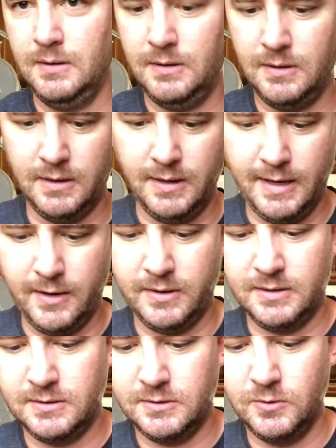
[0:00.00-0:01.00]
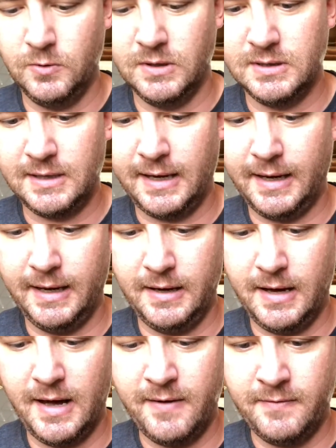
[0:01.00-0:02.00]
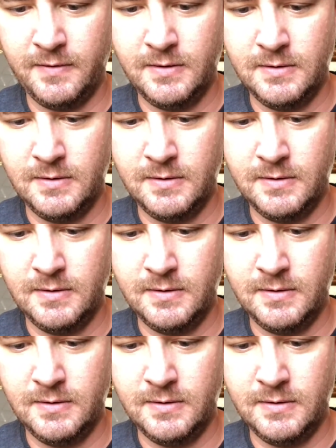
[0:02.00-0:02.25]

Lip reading: on how to do the tie off.